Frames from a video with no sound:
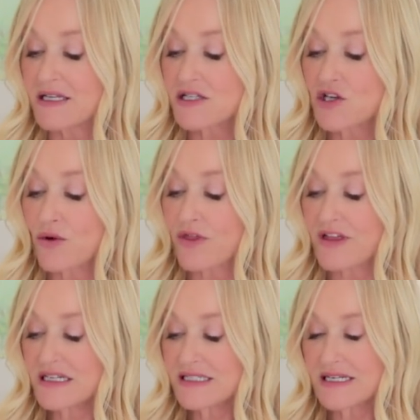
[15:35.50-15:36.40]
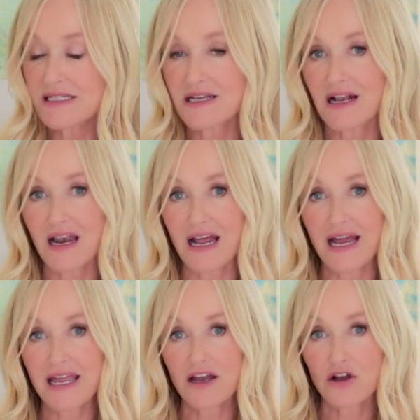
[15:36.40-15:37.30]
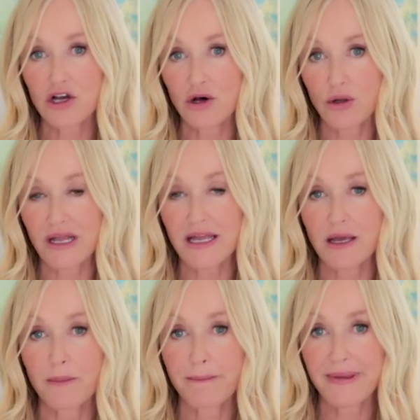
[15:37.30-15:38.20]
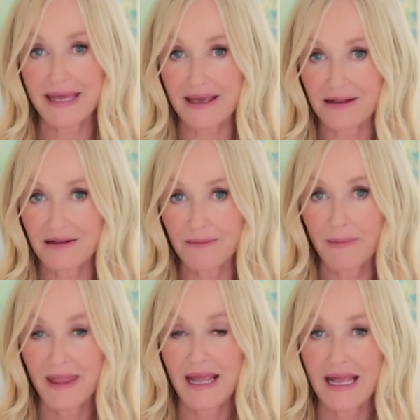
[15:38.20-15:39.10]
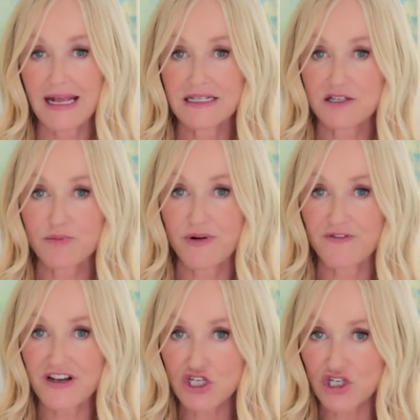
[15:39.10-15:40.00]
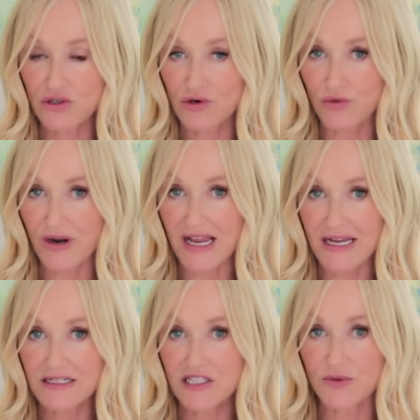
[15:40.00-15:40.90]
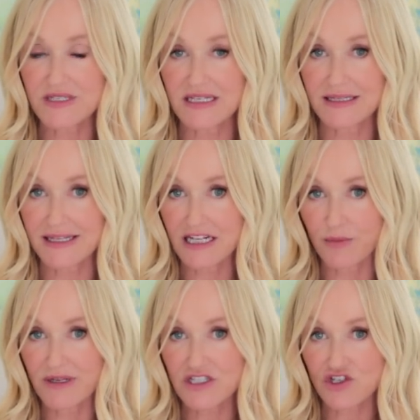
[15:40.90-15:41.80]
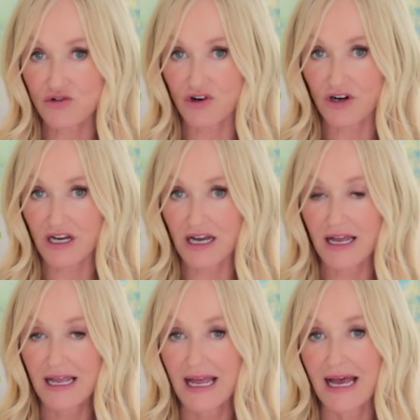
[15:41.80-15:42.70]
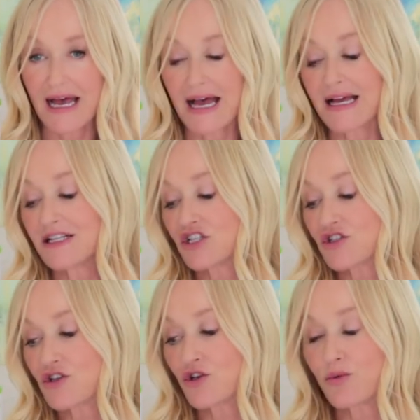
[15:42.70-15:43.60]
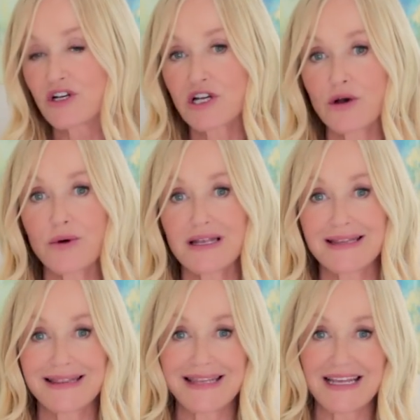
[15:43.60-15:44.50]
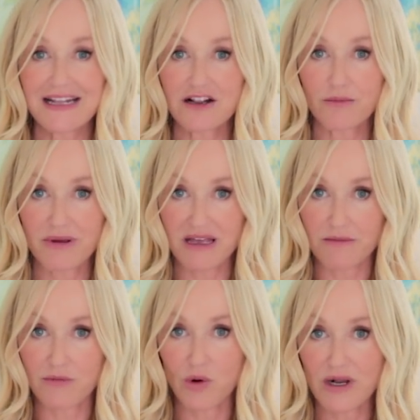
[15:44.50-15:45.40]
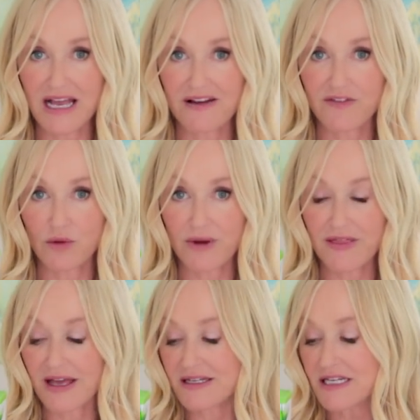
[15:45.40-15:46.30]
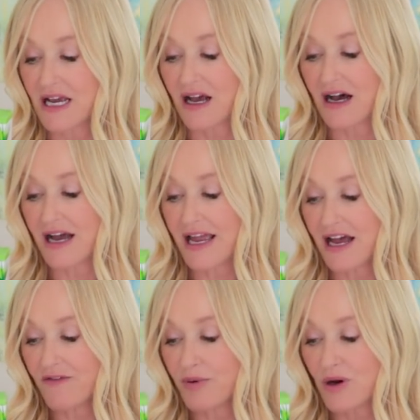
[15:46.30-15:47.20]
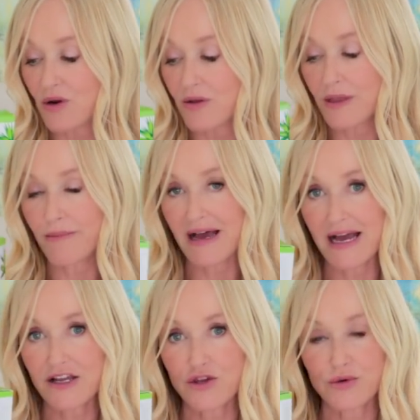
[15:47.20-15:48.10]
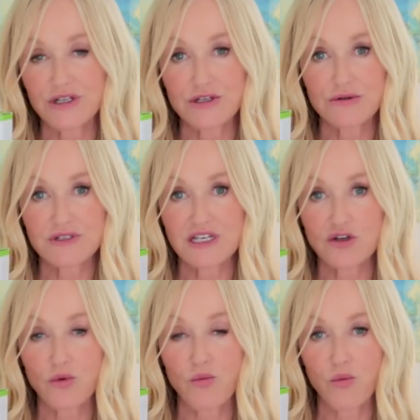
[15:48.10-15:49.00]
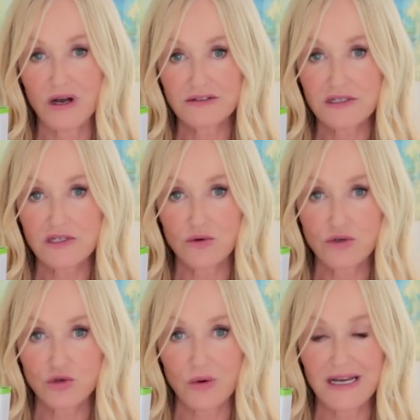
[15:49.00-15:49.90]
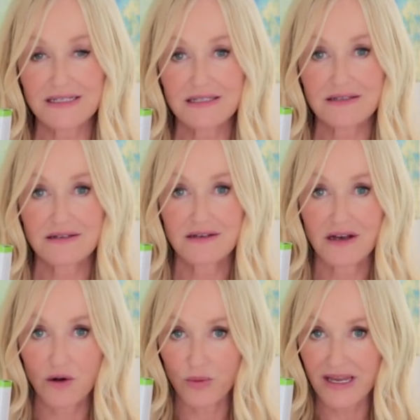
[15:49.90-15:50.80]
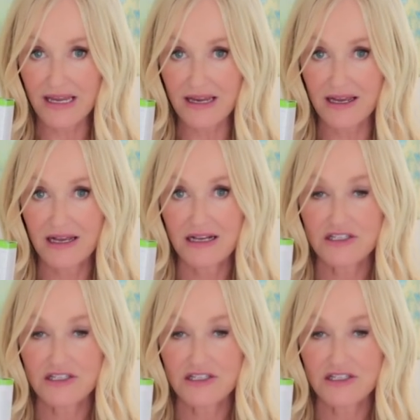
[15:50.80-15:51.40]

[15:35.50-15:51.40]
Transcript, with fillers: So this is a glycolic peel. It's professional grade, so it's a little bit stronger, and so you want to go a little bit more careful with it. I have put on the back, you can use it once or twice a week,